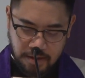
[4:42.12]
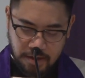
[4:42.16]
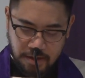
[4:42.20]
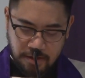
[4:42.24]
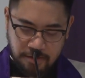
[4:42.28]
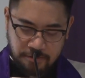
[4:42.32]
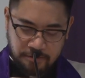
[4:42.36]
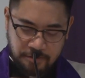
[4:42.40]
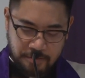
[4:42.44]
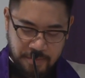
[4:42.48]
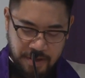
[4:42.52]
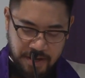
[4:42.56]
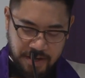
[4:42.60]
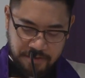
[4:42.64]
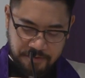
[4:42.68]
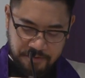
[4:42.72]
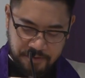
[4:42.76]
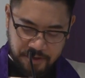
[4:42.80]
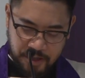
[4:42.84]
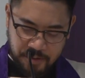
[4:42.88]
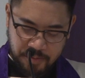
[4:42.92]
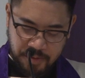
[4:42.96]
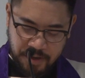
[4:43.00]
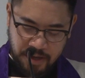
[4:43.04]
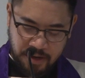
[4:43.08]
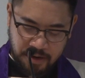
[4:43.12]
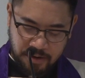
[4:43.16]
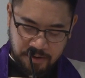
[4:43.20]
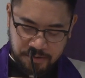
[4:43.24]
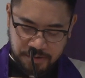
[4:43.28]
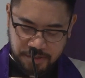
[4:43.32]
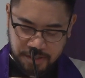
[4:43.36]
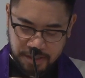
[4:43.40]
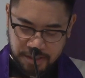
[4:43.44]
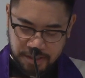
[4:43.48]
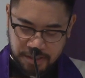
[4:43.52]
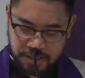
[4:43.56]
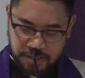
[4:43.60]
For many
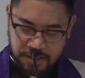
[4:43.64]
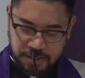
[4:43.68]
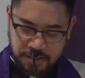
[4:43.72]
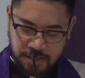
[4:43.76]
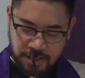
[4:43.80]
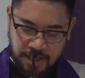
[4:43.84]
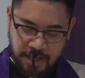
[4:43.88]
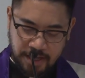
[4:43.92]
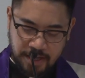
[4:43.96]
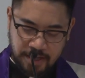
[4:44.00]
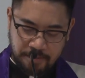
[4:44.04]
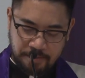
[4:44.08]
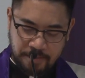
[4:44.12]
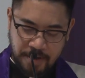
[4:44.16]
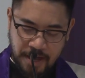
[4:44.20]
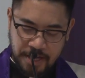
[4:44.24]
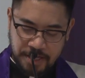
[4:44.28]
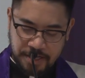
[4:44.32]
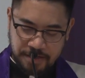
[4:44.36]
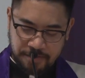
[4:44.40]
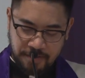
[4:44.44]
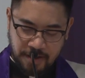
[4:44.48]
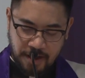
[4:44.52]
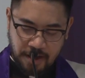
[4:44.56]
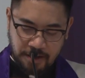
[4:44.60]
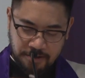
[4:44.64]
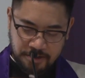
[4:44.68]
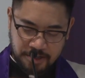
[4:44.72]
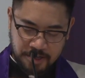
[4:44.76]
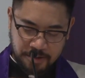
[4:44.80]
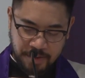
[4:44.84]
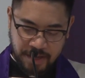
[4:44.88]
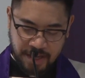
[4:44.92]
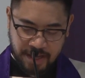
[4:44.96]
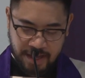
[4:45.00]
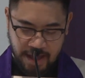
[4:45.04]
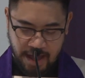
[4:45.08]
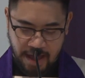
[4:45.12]
Filipinos, it's like a badge of honor to
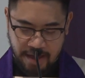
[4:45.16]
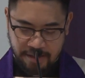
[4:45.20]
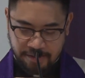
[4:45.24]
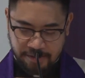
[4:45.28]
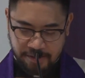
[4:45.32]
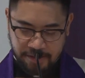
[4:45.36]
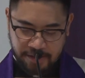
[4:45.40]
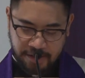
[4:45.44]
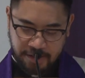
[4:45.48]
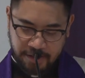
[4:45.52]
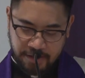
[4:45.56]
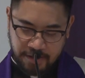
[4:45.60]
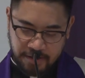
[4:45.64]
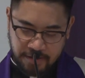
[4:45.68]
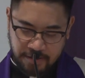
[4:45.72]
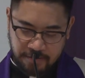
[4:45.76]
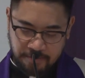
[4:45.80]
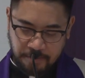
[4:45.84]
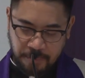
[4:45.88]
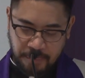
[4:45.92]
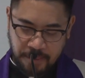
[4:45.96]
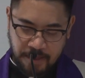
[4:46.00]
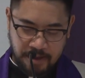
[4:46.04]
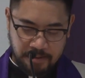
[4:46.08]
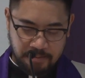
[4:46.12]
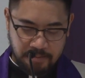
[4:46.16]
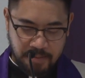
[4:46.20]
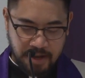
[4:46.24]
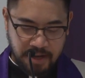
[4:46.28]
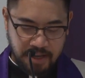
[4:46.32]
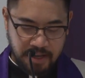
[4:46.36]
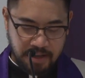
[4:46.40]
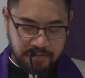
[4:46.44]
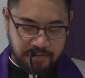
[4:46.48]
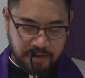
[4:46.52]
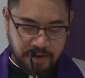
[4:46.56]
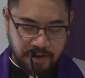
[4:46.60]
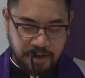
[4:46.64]
be Catholic, and
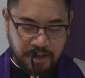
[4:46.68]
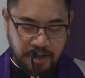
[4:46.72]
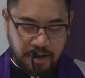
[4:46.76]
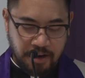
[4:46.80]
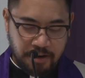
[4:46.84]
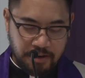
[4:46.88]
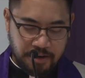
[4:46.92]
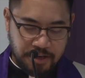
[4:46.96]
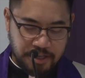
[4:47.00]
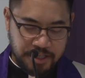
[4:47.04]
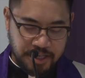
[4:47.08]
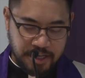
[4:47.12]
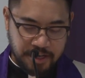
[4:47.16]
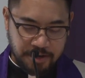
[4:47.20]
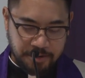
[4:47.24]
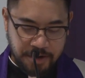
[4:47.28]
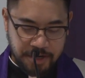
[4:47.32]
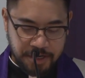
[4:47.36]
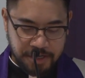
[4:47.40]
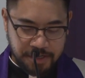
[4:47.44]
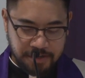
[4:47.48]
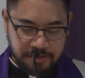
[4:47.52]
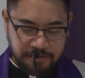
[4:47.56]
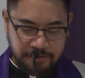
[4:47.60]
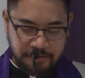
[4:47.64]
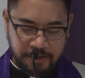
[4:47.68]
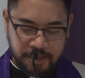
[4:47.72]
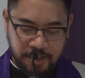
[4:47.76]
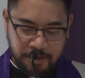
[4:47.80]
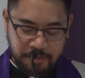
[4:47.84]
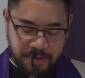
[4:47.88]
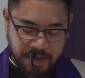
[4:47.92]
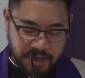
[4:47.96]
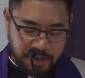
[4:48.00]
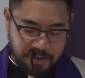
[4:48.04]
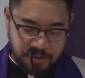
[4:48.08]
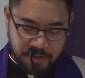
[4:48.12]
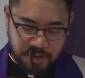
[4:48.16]
many of our younger generation of
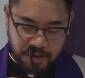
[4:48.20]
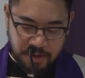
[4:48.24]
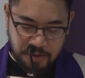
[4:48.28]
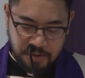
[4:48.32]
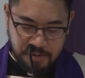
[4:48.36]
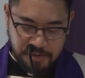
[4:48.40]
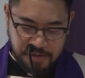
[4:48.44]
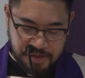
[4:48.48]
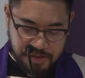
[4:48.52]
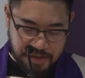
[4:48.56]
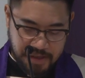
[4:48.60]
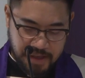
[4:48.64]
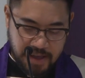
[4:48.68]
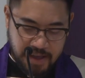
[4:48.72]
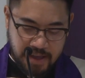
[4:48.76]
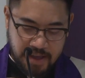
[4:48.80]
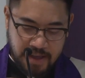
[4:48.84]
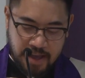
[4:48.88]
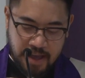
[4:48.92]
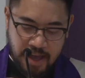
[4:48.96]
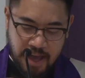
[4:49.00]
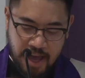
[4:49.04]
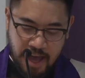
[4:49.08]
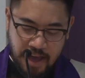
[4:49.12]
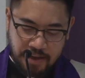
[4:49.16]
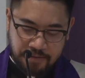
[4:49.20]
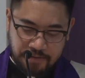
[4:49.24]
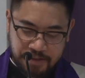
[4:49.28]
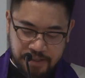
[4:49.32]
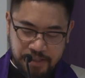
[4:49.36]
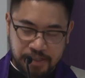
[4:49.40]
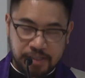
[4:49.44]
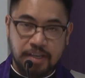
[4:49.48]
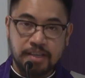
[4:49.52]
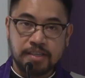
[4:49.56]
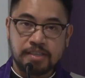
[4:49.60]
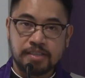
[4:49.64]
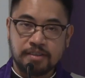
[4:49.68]
Filipino youth have a
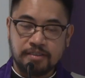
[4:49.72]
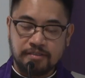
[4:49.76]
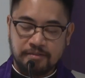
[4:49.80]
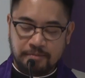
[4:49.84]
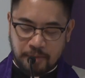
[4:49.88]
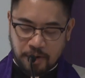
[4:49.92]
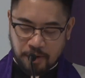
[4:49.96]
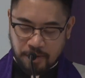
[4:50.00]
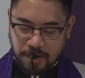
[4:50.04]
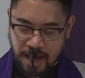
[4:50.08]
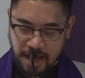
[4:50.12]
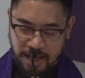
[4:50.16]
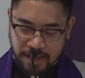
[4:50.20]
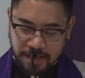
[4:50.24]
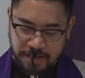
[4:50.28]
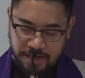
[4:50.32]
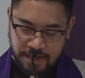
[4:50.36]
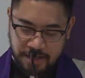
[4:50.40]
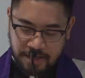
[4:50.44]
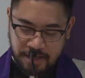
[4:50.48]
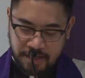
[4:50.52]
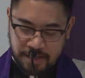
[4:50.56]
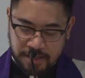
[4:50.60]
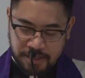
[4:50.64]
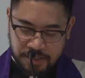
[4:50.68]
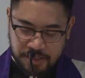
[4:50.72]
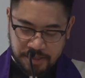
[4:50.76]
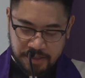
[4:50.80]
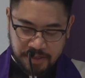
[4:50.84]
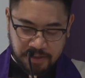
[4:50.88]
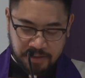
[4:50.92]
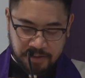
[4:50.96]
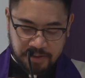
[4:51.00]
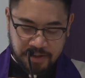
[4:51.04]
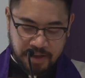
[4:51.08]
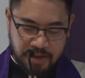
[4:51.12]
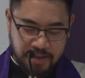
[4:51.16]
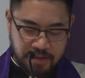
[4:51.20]
sense of morality
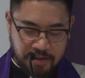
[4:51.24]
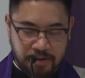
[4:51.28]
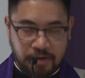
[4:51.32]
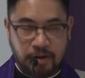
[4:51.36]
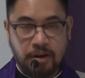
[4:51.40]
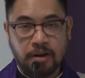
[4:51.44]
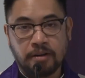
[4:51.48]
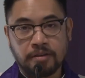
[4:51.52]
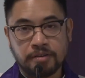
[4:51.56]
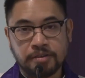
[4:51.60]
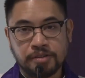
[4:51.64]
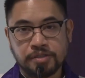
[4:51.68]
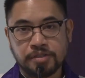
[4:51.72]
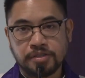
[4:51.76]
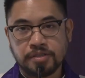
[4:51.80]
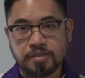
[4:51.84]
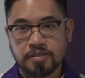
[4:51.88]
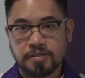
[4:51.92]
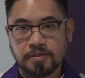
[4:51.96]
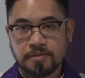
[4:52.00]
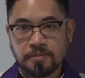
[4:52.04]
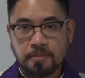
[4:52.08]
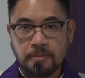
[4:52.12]
instilled in their hearts.